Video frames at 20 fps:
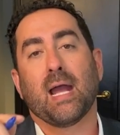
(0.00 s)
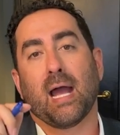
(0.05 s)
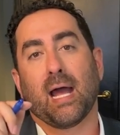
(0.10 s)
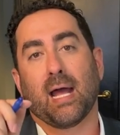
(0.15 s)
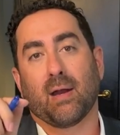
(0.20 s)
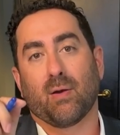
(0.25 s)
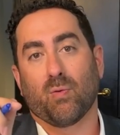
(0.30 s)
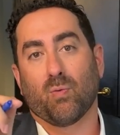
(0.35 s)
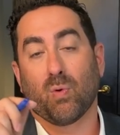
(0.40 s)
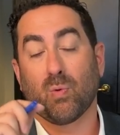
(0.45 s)

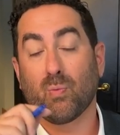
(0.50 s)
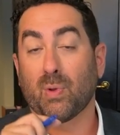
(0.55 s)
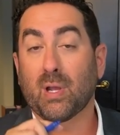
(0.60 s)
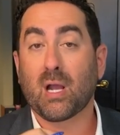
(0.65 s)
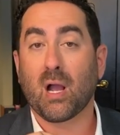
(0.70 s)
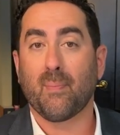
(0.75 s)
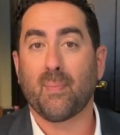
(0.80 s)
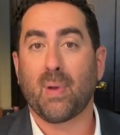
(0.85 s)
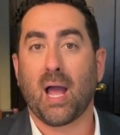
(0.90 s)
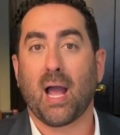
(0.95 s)
And when we
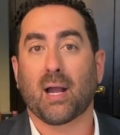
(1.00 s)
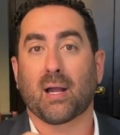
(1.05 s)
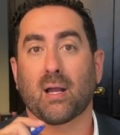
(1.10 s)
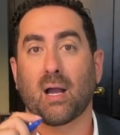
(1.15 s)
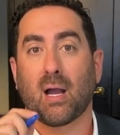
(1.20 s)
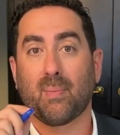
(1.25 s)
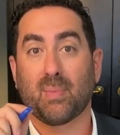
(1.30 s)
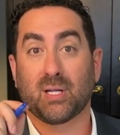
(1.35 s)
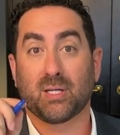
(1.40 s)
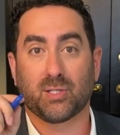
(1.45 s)
come back,
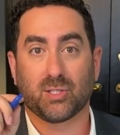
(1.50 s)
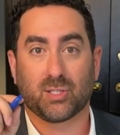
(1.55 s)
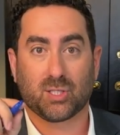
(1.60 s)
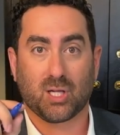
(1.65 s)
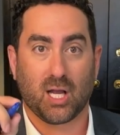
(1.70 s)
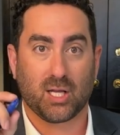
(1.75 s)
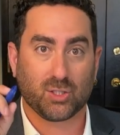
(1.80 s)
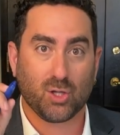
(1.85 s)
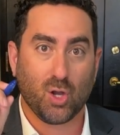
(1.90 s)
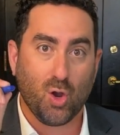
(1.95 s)
I'm going to
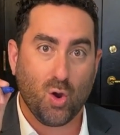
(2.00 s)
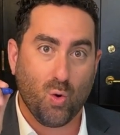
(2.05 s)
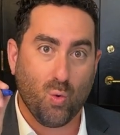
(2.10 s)
discuss